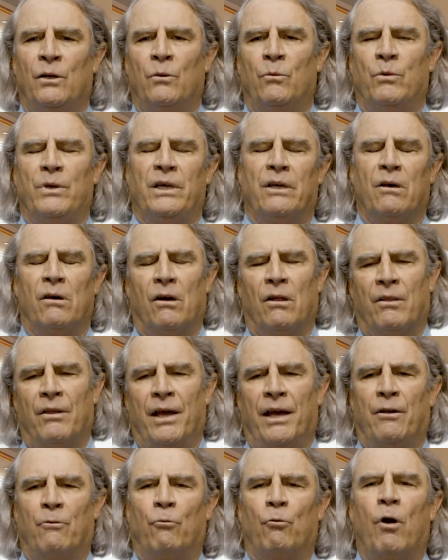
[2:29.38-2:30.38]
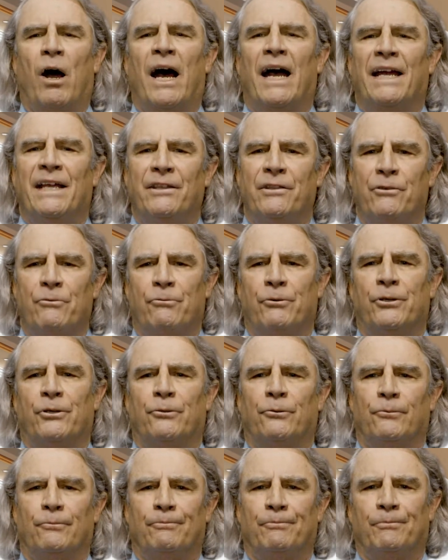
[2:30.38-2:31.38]
We call that
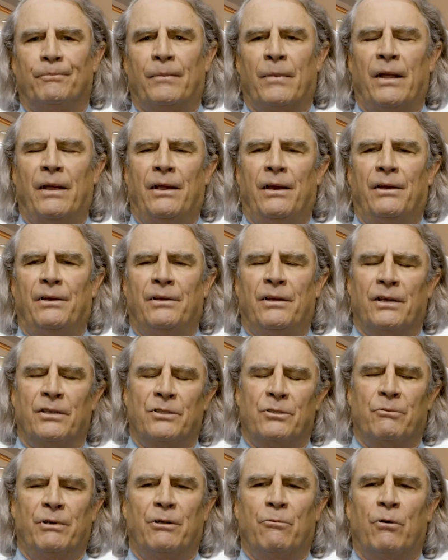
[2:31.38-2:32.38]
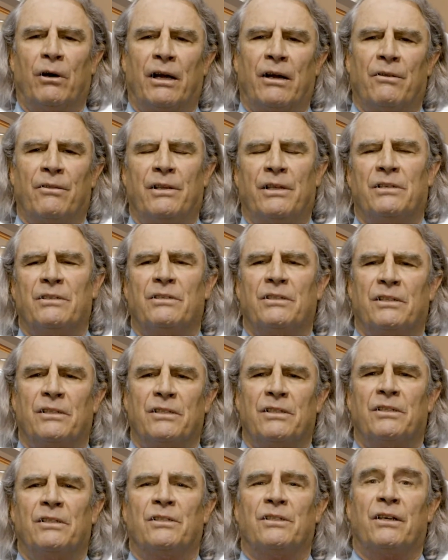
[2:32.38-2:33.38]
ride-through, and it does require the
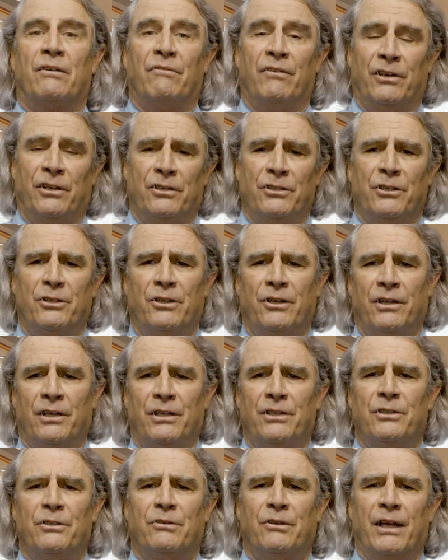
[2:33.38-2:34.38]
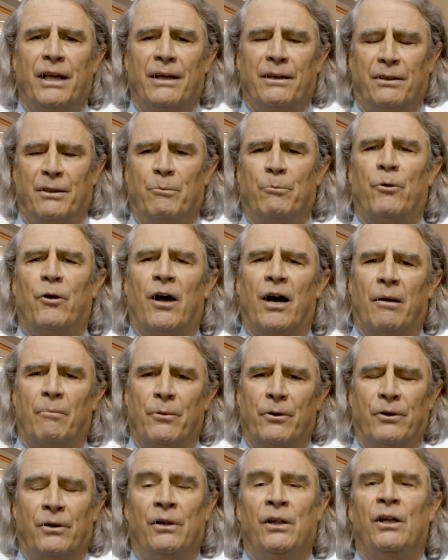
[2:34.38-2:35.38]
assistance of an attorney to get the
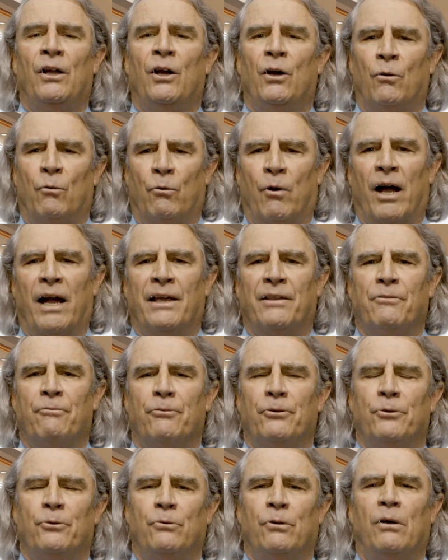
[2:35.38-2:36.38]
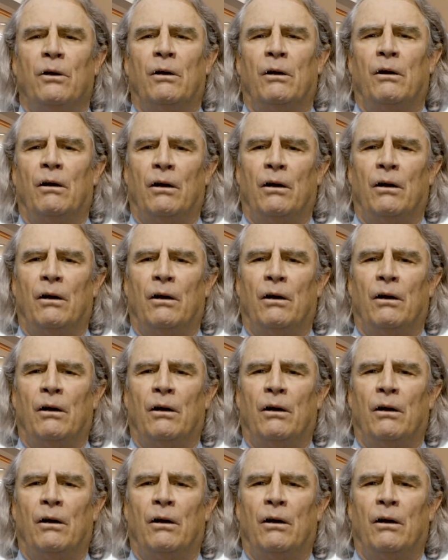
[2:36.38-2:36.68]
proper ride-through